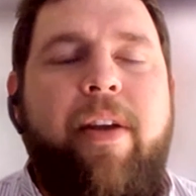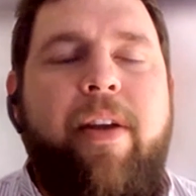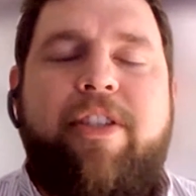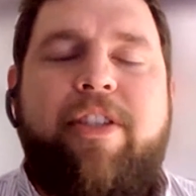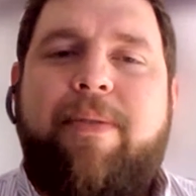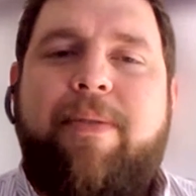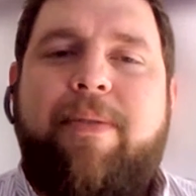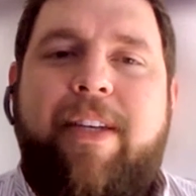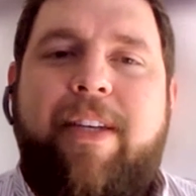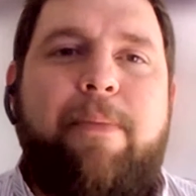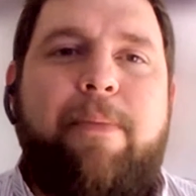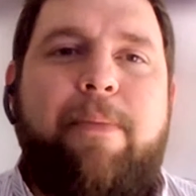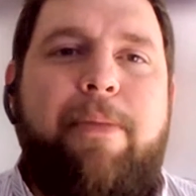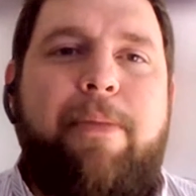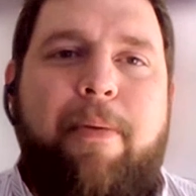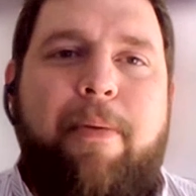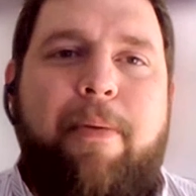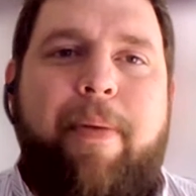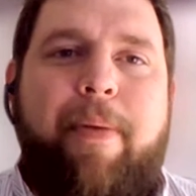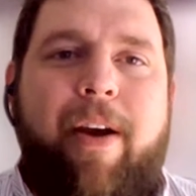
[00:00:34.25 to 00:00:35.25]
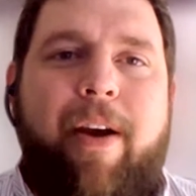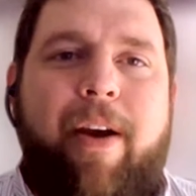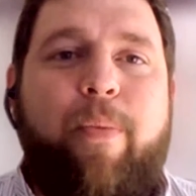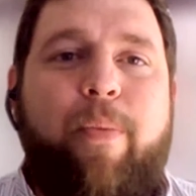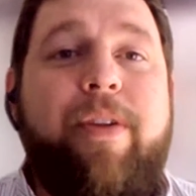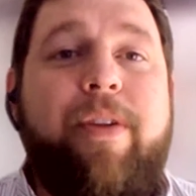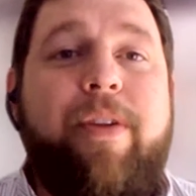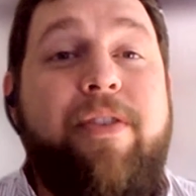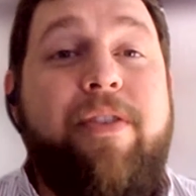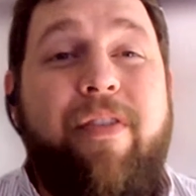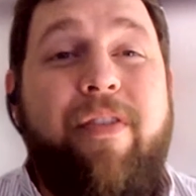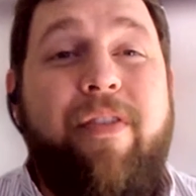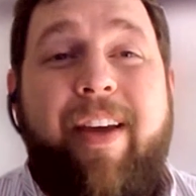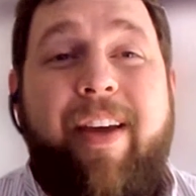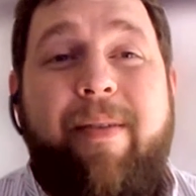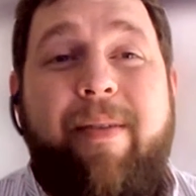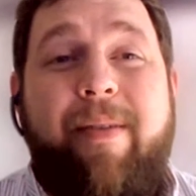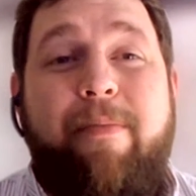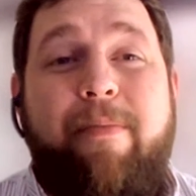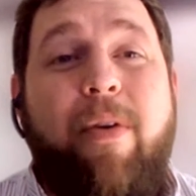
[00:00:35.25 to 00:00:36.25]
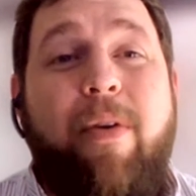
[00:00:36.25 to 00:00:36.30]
Dealerships need to be prepared. When surveyed,